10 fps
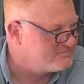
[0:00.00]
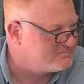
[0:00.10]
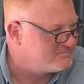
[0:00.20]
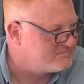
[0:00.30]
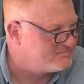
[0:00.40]

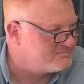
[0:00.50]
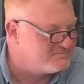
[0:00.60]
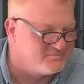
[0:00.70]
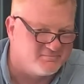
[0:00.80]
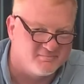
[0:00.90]

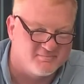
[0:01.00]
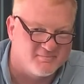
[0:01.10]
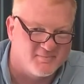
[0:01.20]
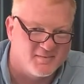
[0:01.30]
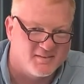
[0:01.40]

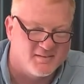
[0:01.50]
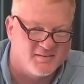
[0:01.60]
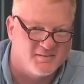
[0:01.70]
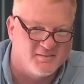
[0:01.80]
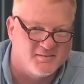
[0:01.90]

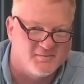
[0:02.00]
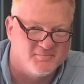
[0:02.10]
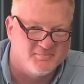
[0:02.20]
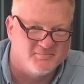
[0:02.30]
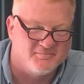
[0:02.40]

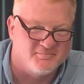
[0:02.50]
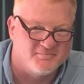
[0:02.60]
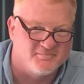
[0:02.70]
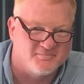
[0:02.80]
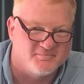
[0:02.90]

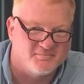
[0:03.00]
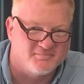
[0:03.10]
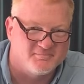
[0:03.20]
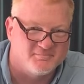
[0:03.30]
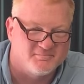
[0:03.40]

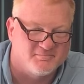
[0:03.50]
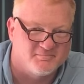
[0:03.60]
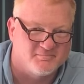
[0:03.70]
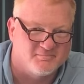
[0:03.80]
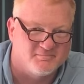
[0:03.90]

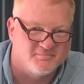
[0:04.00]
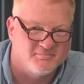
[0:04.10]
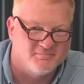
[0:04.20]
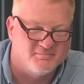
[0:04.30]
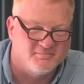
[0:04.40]

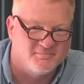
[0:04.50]
This person isn't speaking.